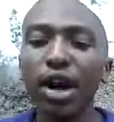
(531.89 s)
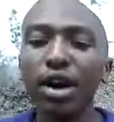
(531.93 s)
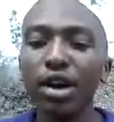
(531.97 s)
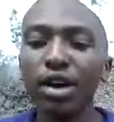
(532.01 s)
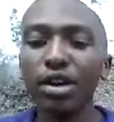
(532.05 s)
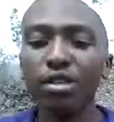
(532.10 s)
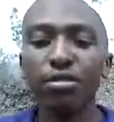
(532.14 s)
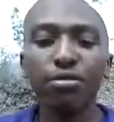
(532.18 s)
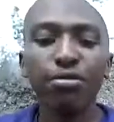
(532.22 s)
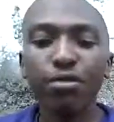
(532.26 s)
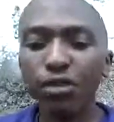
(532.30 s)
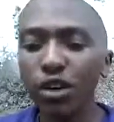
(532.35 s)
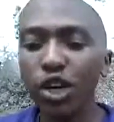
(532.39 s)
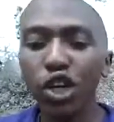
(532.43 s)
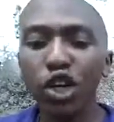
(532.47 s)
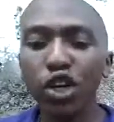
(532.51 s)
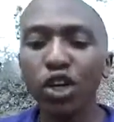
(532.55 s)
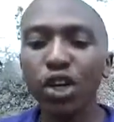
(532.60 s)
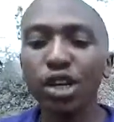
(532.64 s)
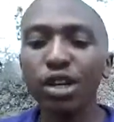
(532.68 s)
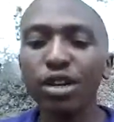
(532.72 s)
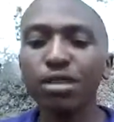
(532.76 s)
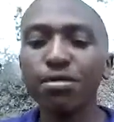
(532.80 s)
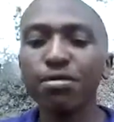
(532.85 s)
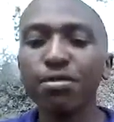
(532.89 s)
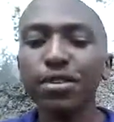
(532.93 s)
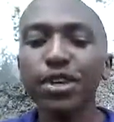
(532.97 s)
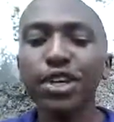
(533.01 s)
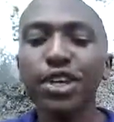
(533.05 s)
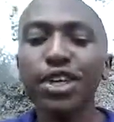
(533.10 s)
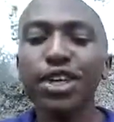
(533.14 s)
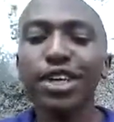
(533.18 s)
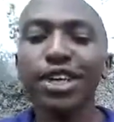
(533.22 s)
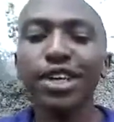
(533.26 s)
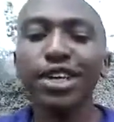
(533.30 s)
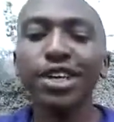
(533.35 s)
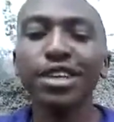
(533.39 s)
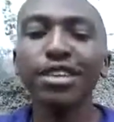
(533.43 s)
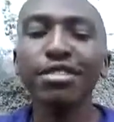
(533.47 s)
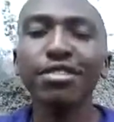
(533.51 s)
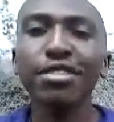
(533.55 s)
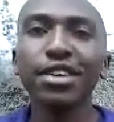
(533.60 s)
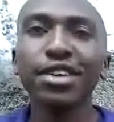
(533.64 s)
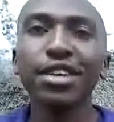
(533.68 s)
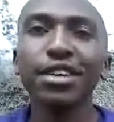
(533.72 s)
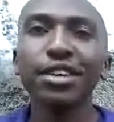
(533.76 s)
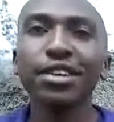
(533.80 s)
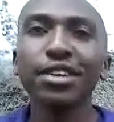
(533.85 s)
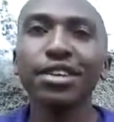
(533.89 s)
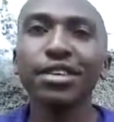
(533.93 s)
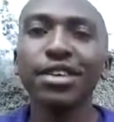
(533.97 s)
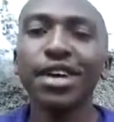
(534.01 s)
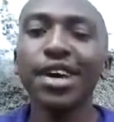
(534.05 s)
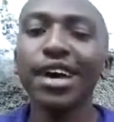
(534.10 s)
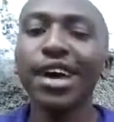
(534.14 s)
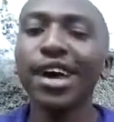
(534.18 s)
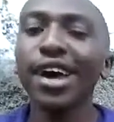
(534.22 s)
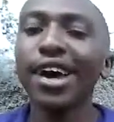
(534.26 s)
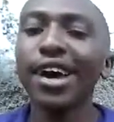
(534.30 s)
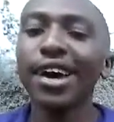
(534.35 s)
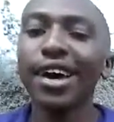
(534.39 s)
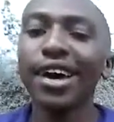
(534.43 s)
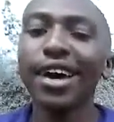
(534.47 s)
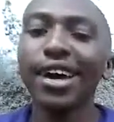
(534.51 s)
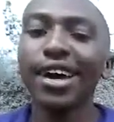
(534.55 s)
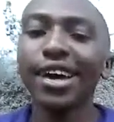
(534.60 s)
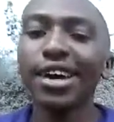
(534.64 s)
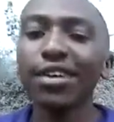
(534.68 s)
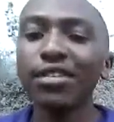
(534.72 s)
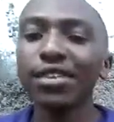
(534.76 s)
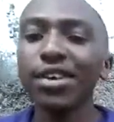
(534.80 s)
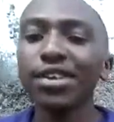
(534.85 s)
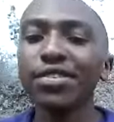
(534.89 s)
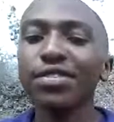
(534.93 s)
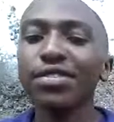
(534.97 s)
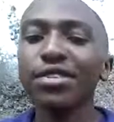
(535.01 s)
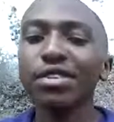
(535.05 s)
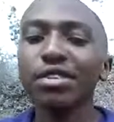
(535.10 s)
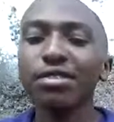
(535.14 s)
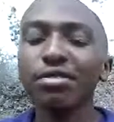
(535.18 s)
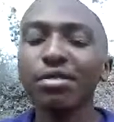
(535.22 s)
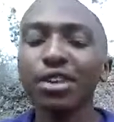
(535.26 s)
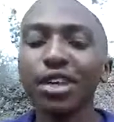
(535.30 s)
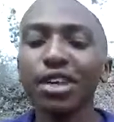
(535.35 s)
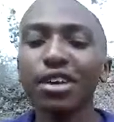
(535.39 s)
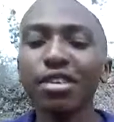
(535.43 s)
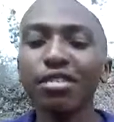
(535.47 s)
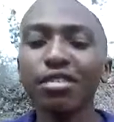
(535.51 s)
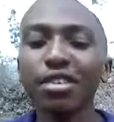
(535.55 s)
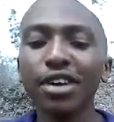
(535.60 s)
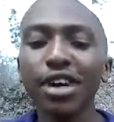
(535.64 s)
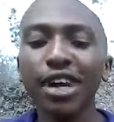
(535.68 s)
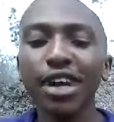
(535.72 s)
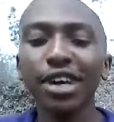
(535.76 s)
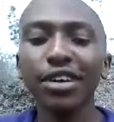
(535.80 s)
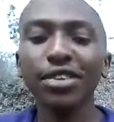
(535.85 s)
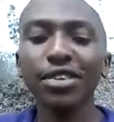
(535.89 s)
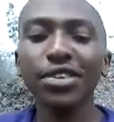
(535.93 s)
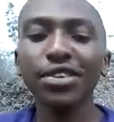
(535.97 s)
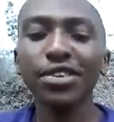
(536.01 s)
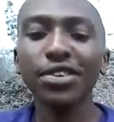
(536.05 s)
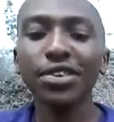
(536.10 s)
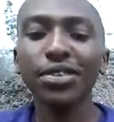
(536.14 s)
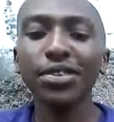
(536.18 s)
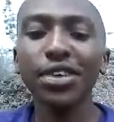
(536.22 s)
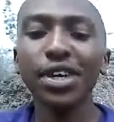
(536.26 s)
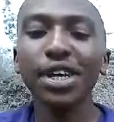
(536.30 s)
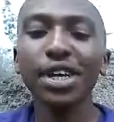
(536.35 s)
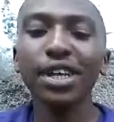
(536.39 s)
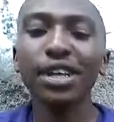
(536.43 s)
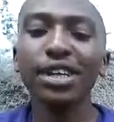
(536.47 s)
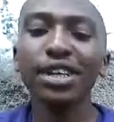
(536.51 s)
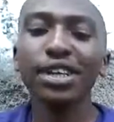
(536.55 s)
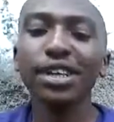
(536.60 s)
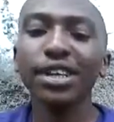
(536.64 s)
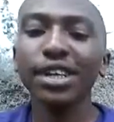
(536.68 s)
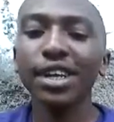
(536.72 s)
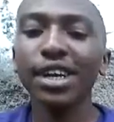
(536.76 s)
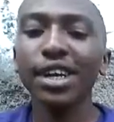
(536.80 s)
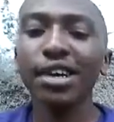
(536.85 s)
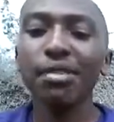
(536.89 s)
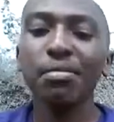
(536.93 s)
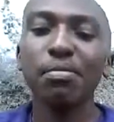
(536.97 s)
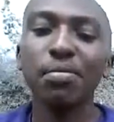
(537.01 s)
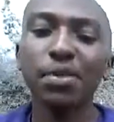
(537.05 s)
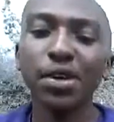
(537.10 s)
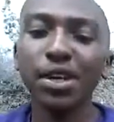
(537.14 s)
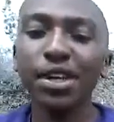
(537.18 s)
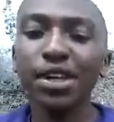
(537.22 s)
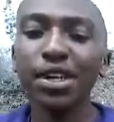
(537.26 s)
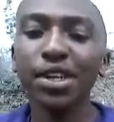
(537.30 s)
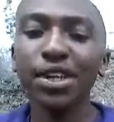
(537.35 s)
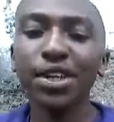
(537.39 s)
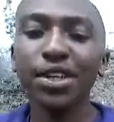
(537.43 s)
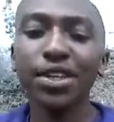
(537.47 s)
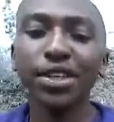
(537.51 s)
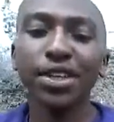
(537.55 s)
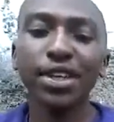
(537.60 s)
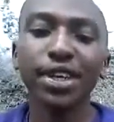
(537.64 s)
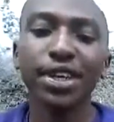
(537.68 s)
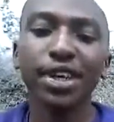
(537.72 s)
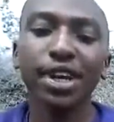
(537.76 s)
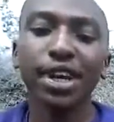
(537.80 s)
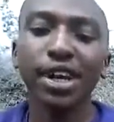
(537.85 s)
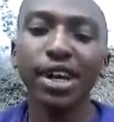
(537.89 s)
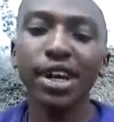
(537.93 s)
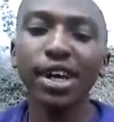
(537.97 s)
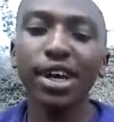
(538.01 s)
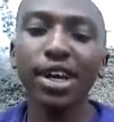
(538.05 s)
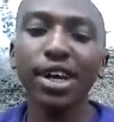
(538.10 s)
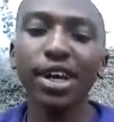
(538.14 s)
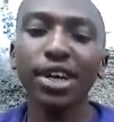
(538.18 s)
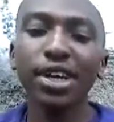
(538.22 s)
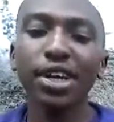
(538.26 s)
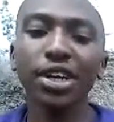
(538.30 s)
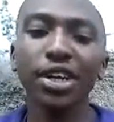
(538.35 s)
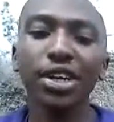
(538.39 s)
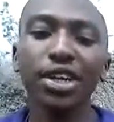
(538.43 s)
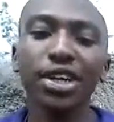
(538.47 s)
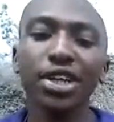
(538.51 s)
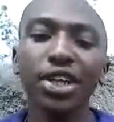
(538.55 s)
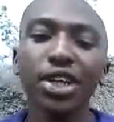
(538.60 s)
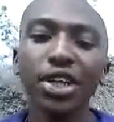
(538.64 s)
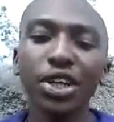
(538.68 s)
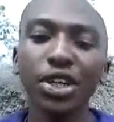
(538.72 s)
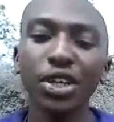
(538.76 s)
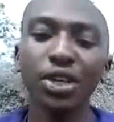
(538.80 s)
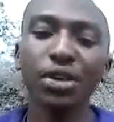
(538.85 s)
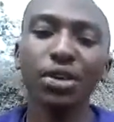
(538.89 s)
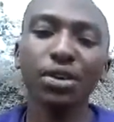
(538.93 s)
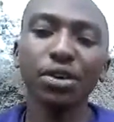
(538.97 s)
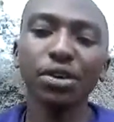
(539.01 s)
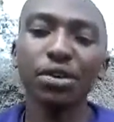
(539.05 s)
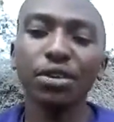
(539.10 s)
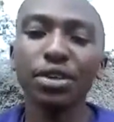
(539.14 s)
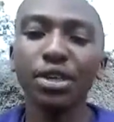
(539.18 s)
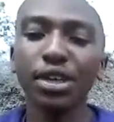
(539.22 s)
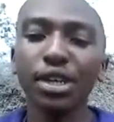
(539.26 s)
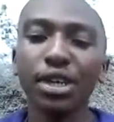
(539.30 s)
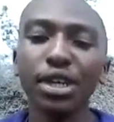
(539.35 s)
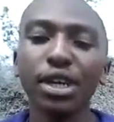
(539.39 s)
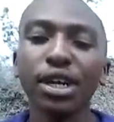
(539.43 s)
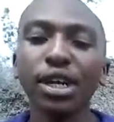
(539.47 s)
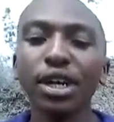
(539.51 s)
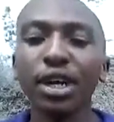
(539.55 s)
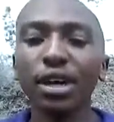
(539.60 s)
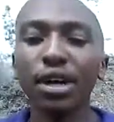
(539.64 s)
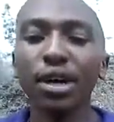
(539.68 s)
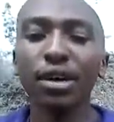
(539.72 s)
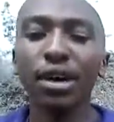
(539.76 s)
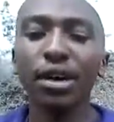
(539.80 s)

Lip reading: inflation given currency of a given country, where the brand is or the